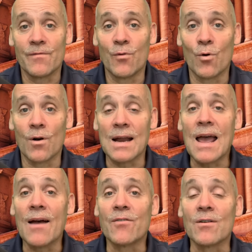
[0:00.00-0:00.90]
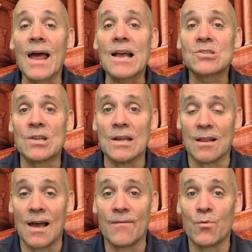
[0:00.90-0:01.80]
for everlasting
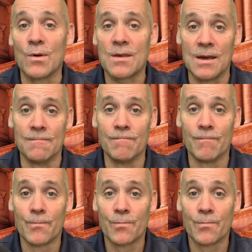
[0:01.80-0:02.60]
life with him.